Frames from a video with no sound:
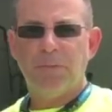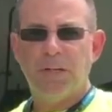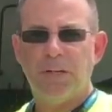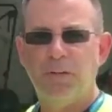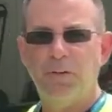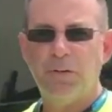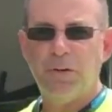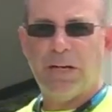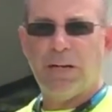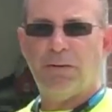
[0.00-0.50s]
I
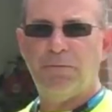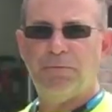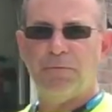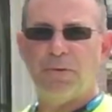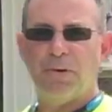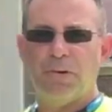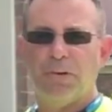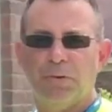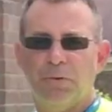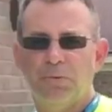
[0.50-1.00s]
don't know how
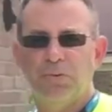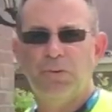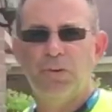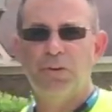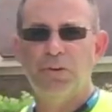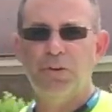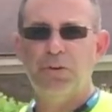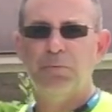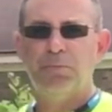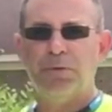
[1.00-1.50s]
far it'll
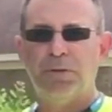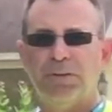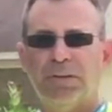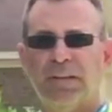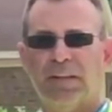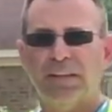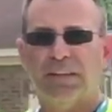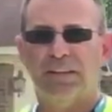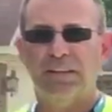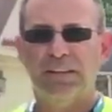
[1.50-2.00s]
turn, but
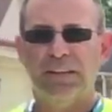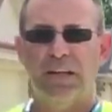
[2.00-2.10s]
like